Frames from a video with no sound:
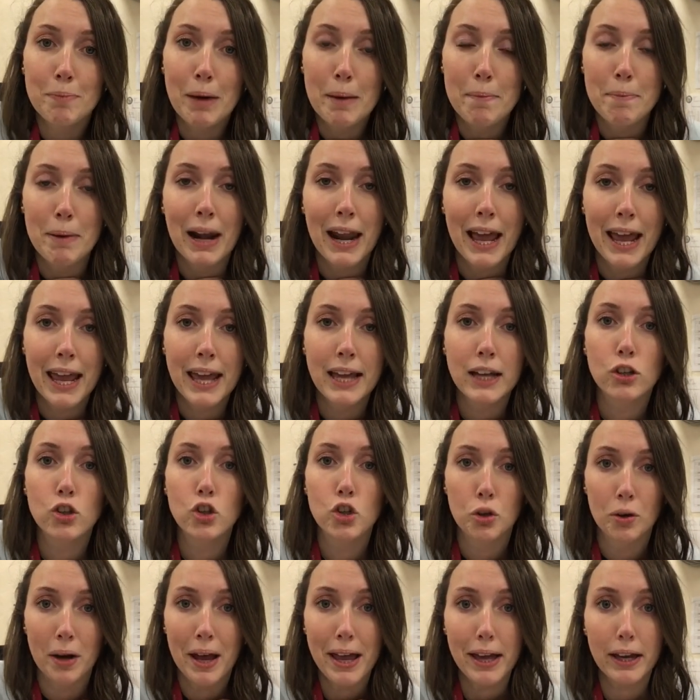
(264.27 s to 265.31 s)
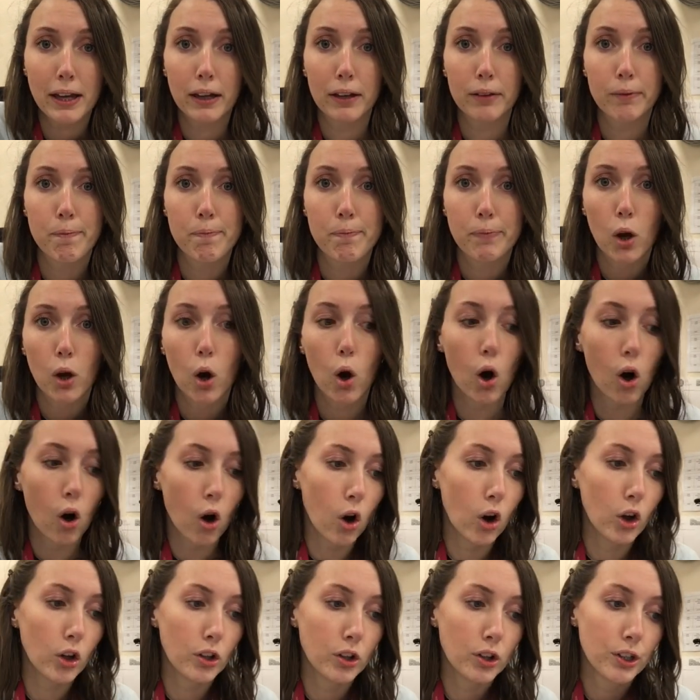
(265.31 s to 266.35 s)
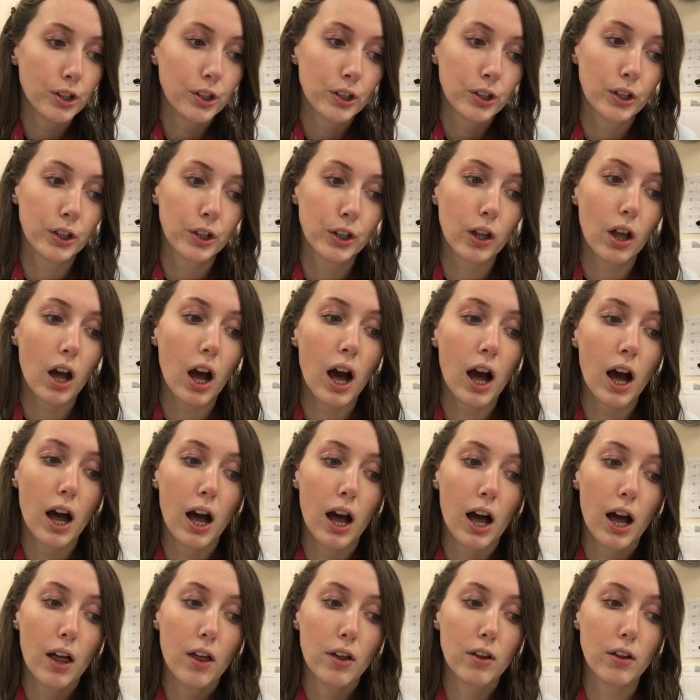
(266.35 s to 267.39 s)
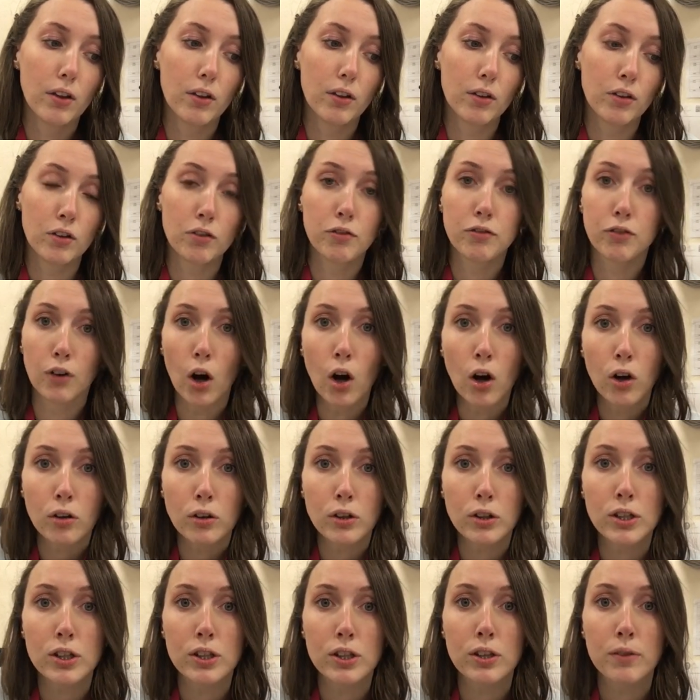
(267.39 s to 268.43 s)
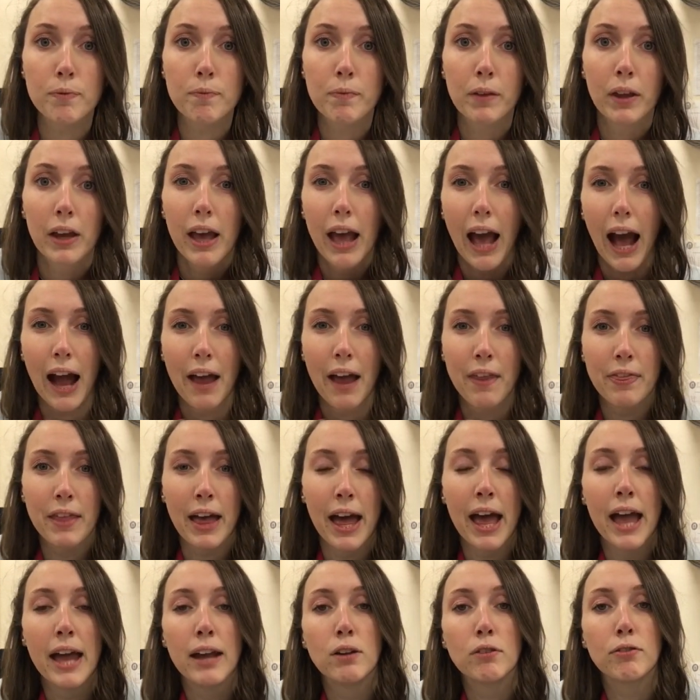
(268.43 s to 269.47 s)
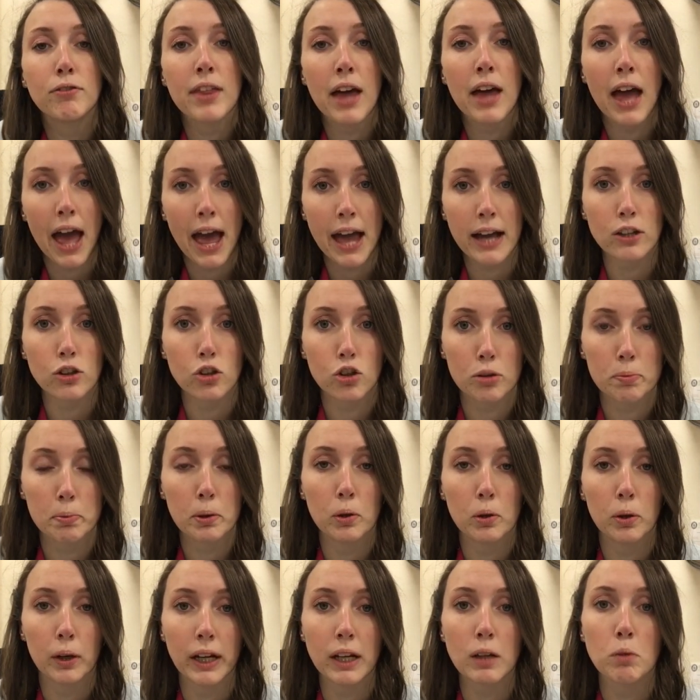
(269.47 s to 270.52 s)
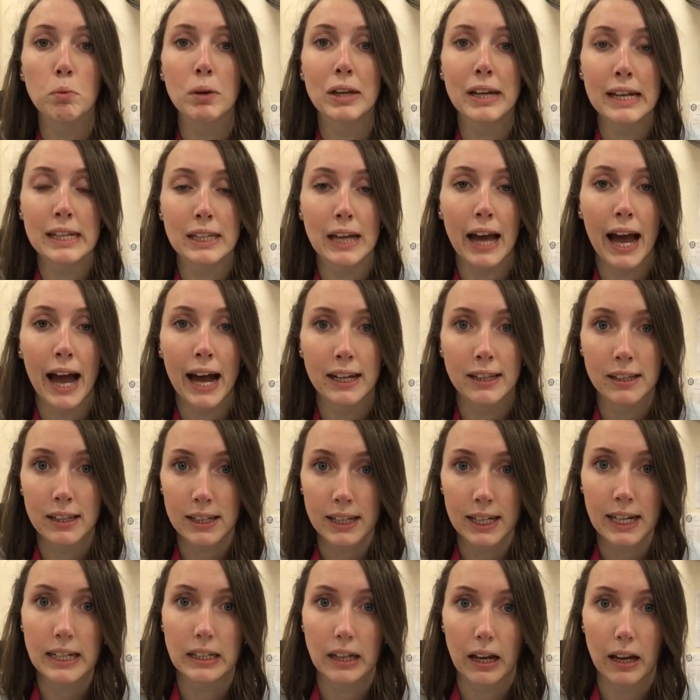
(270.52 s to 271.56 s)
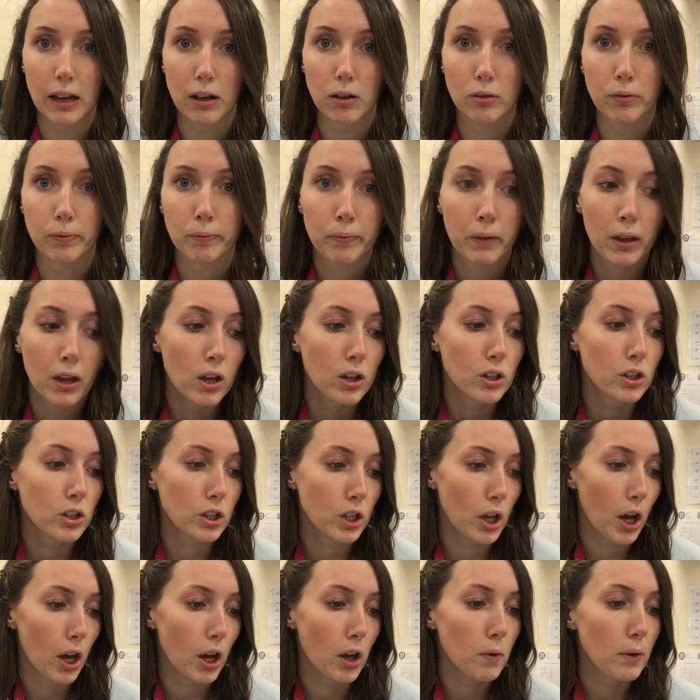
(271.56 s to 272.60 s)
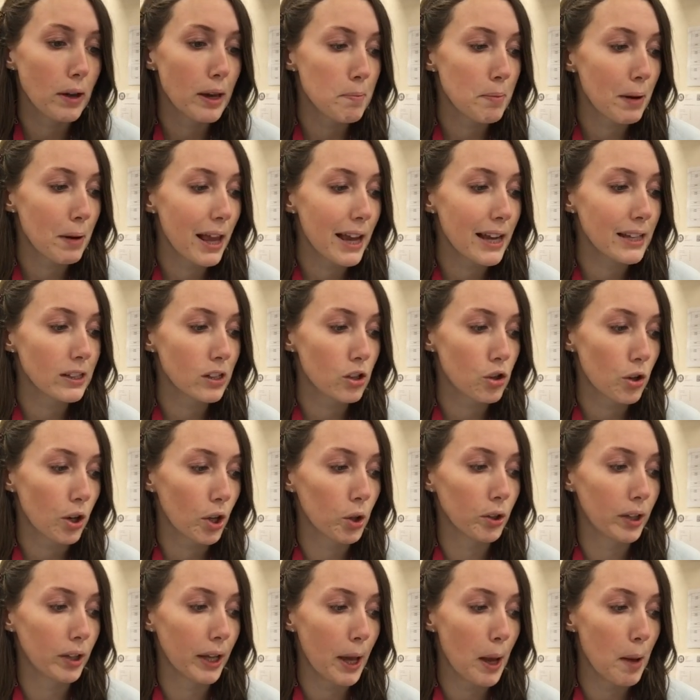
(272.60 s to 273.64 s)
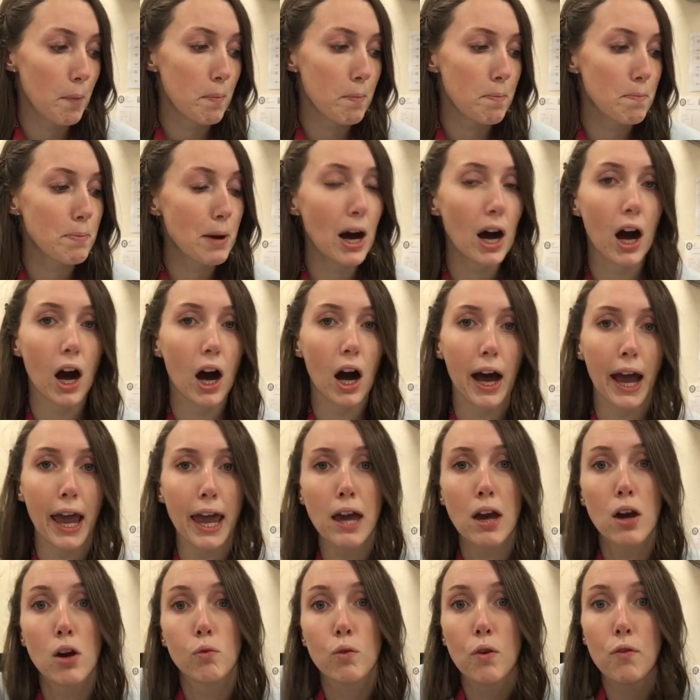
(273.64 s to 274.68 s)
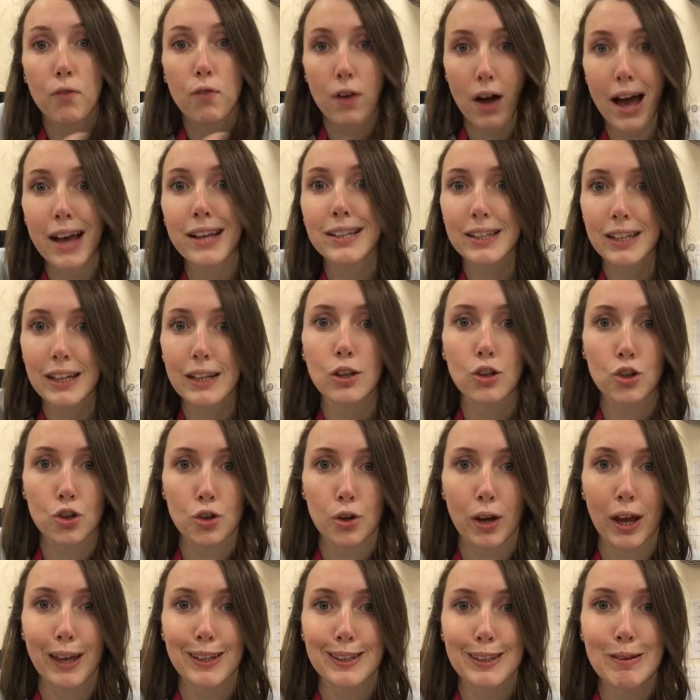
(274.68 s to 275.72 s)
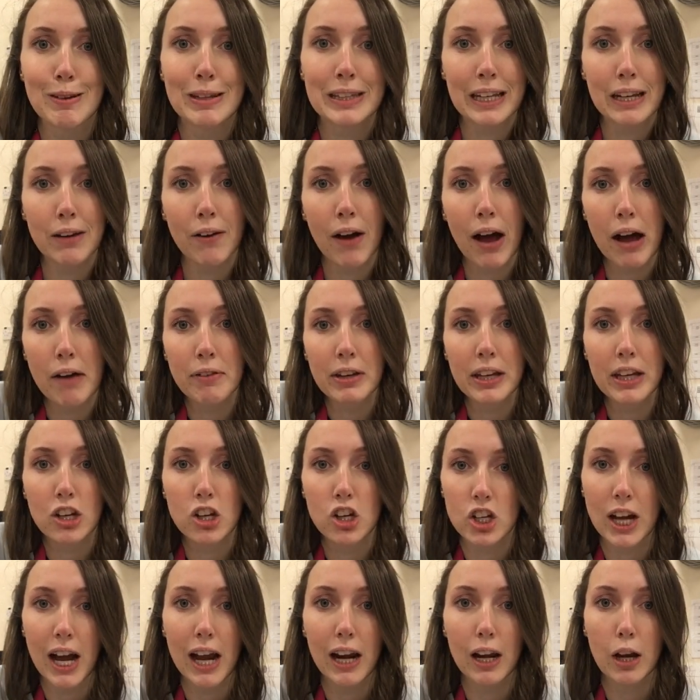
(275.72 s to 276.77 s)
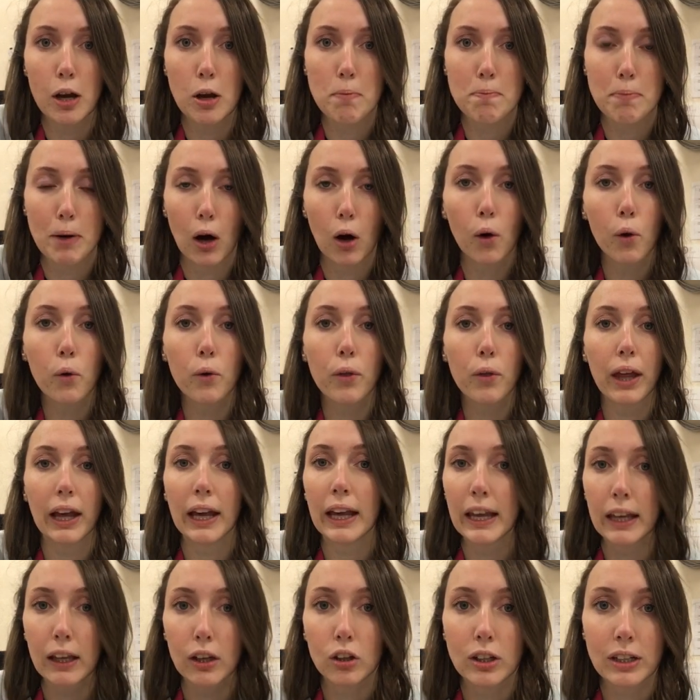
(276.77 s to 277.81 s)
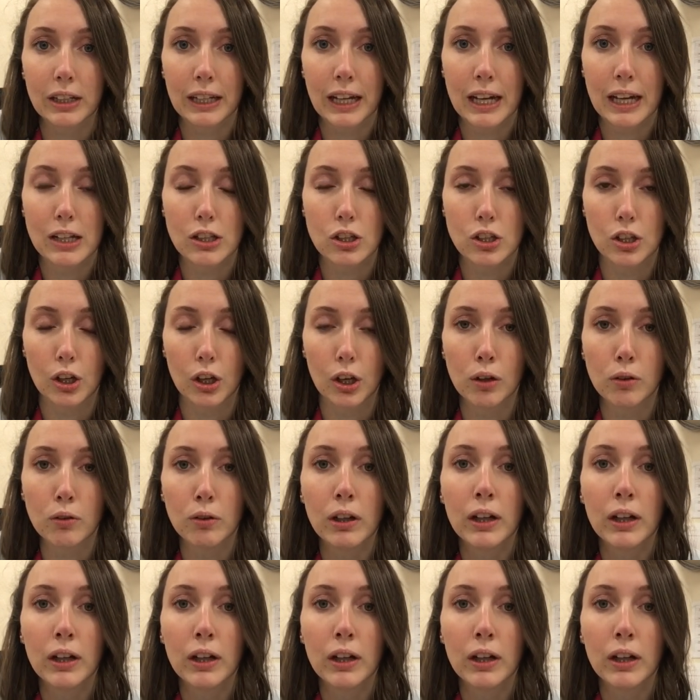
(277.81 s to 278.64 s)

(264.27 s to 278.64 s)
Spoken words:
playing a trick on the fox, and then for that extra point we need to add the detail. So he plays a trick on him by reversing the trick. So instead of having a shallow bowl that he couldn't get to,